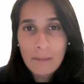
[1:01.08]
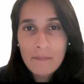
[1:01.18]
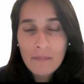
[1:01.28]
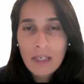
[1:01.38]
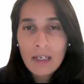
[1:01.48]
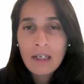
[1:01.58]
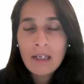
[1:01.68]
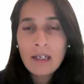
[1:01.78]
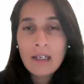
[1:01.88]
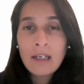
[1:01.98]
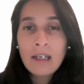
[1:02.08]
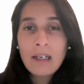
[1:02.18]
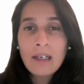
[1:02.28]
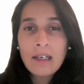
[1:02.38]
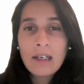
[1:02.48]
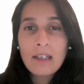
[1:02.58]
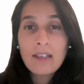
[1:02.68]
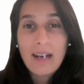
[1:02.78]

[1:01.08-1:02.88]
them? You